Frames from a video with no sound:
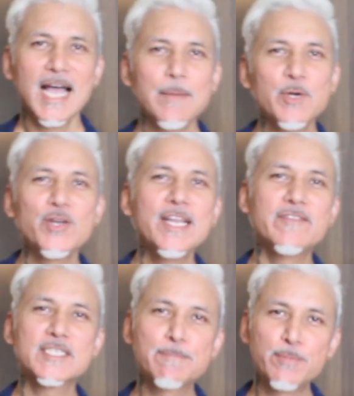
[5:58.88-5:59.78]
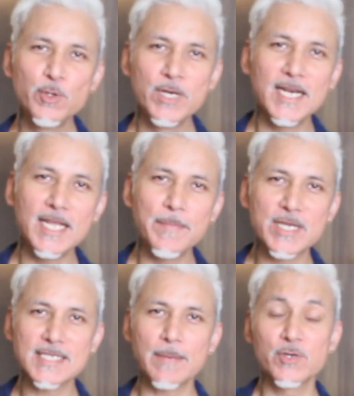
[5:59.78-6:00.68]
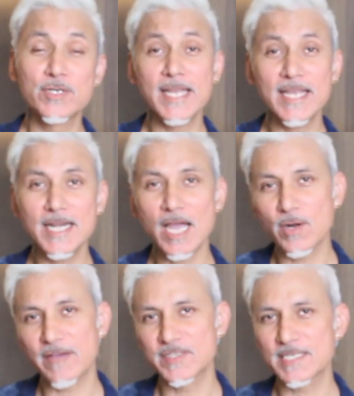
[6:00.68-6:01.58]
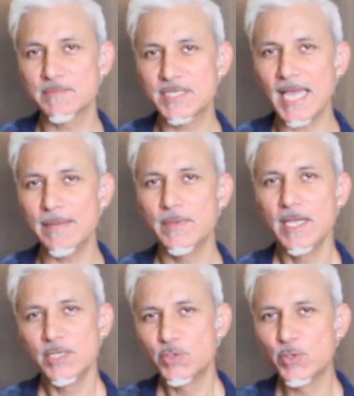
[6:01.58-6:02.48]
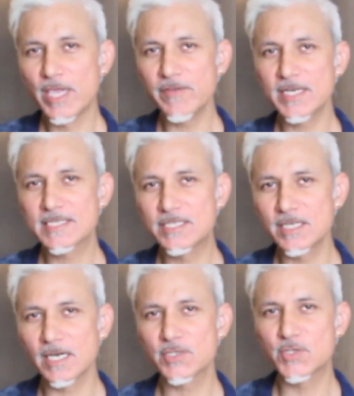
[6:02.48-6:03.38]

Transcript: I'm going to leave the spoon in it because I'm going to take it out after some time to give it a stir